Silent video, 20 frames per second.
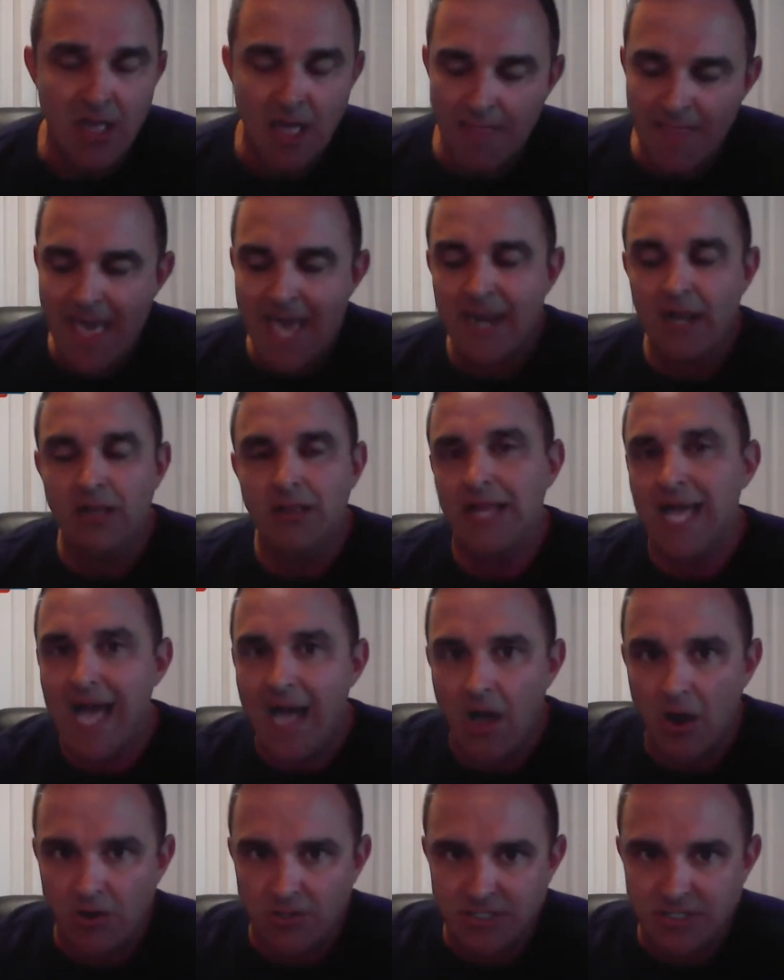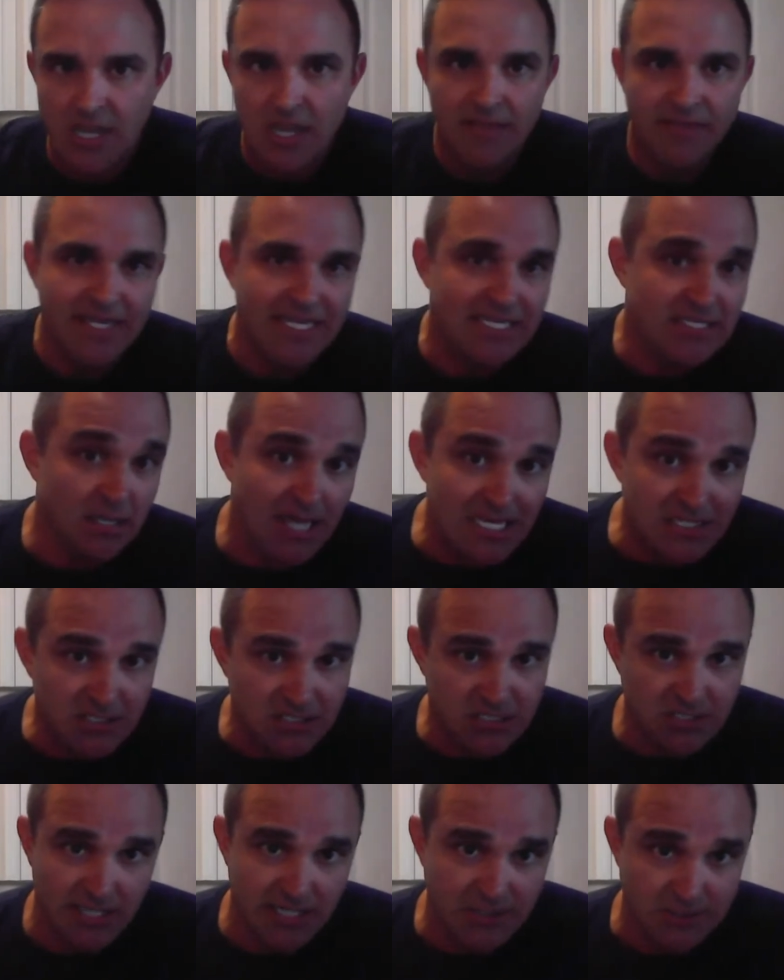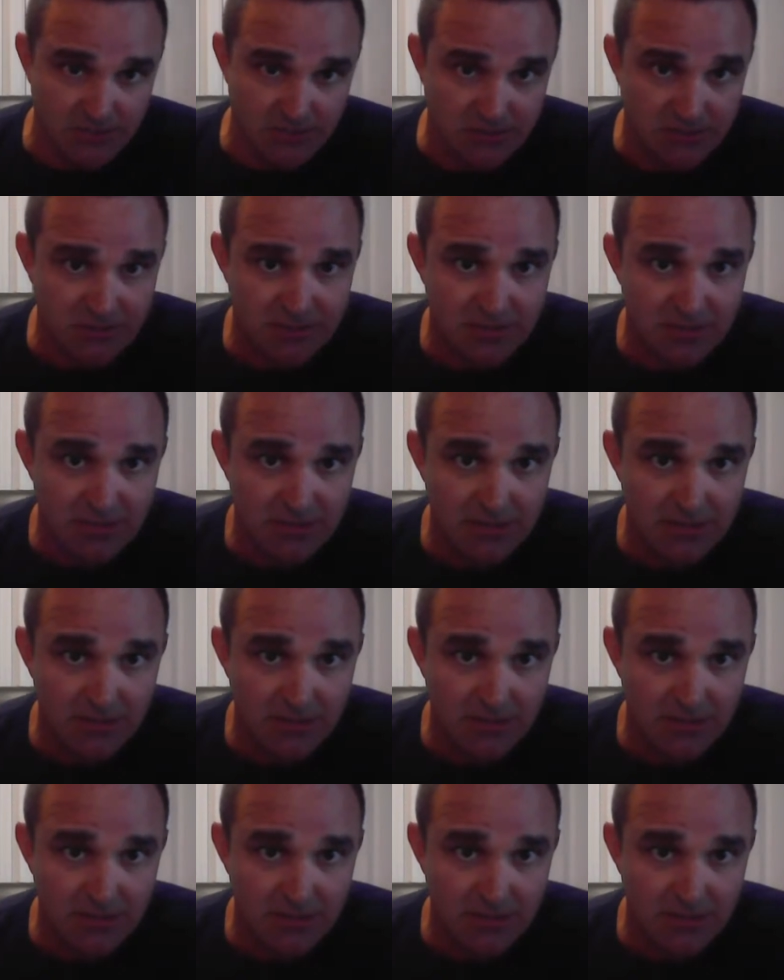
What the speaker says: And that allows these legislatures,